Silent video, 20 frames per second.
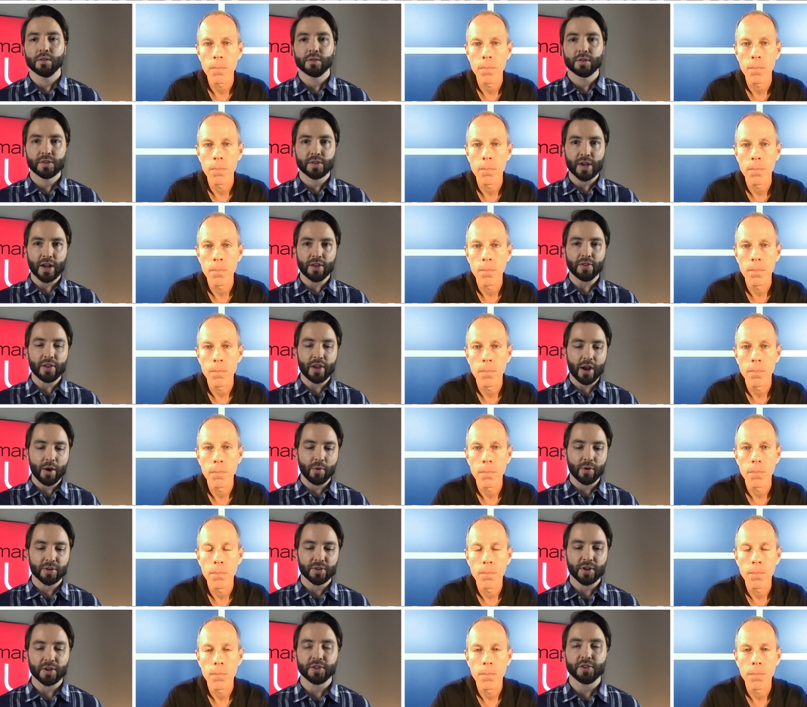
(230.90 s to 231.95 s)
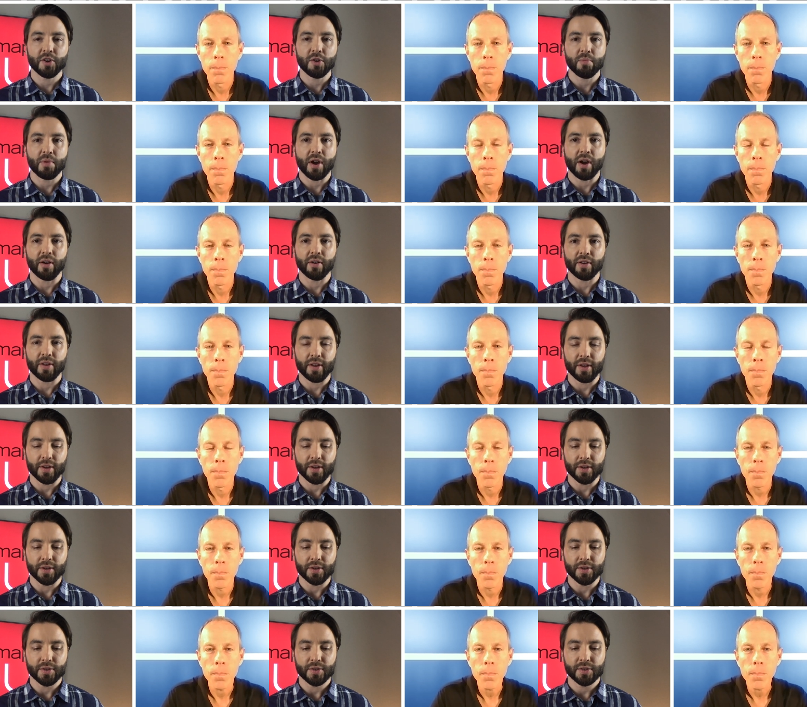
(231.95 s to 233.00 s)
Speaker 1: The second thing I want to talk to you about
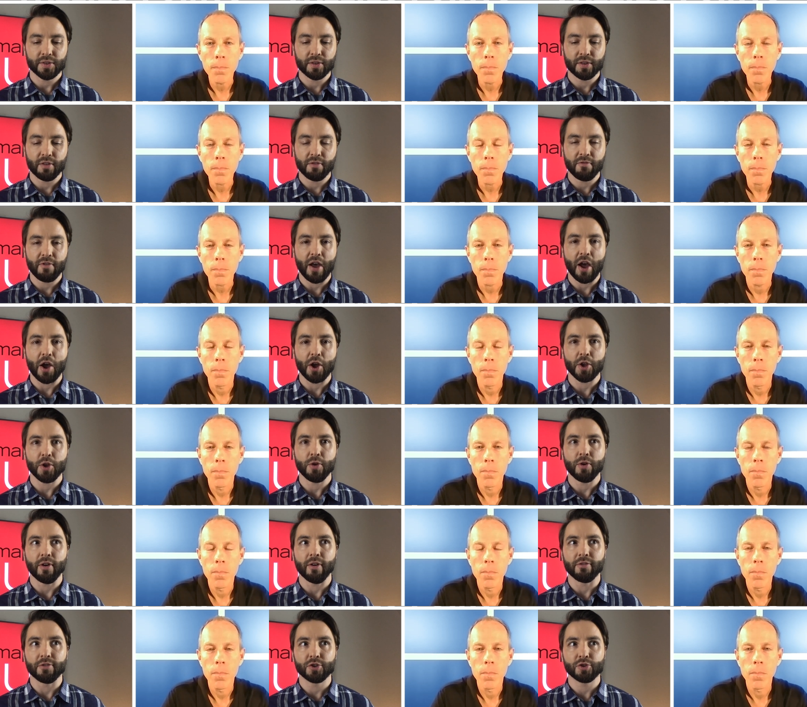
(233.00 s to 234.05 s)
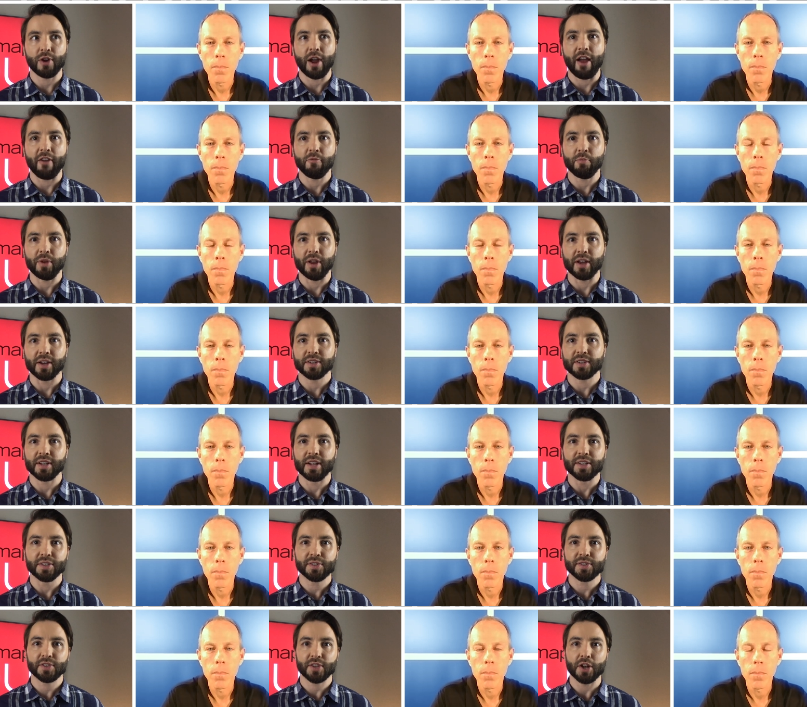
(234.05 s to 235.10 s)
is the value of draft picks. And
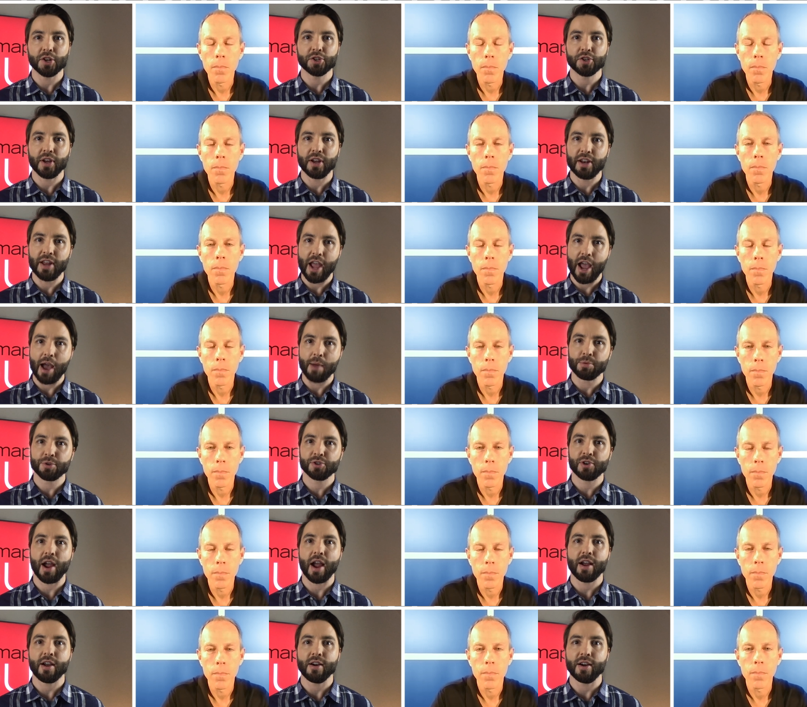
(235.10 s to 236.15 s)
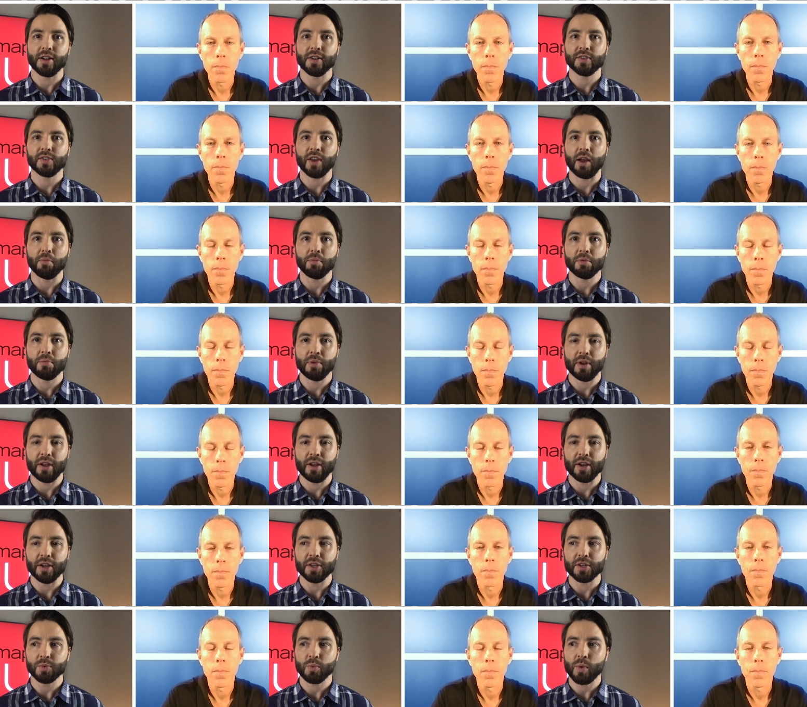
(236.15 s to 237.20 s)
it's such an abstract concept
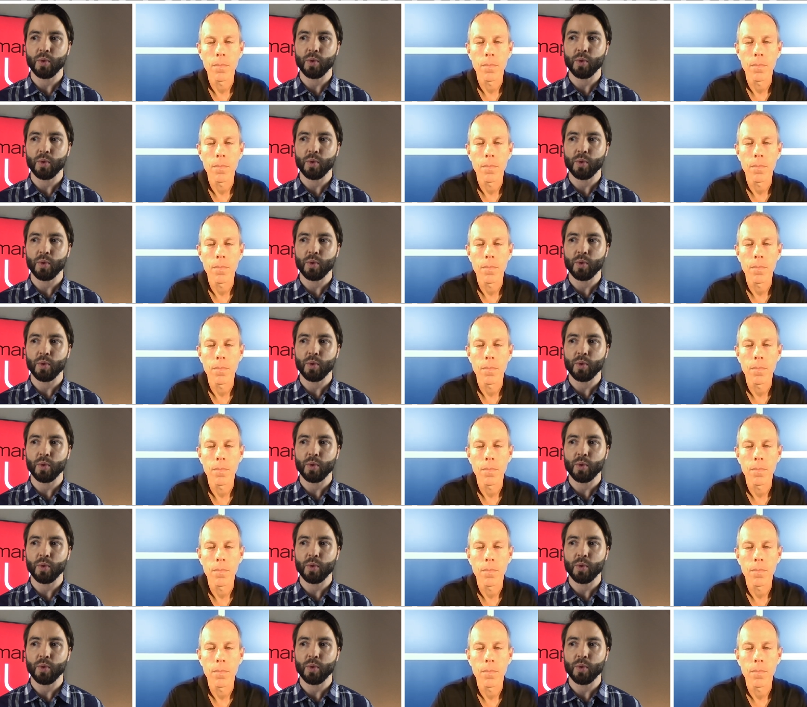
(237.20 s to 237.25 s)
because